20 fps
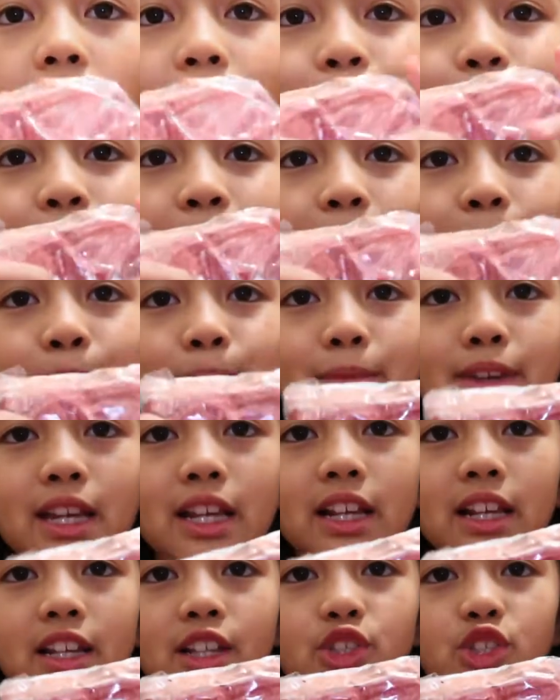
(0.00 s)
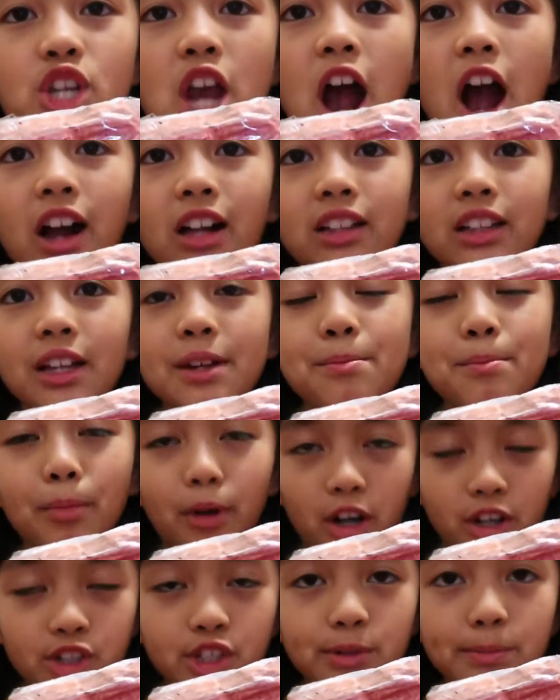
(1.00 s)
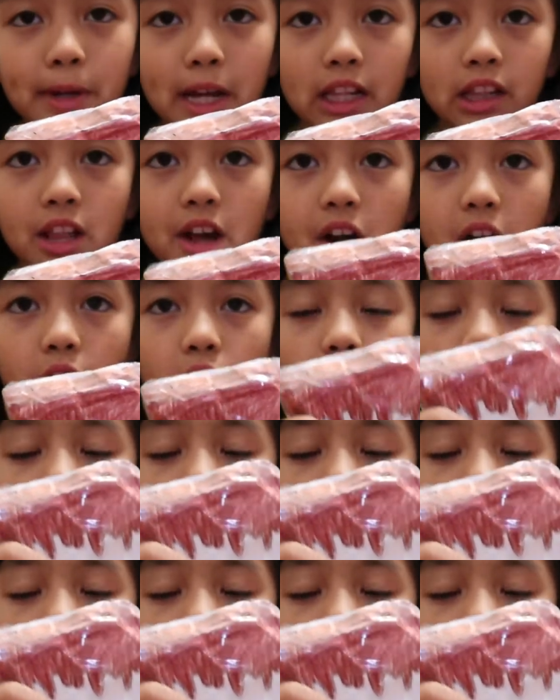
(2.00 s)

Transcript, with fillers: My mini chocolate marshmallow.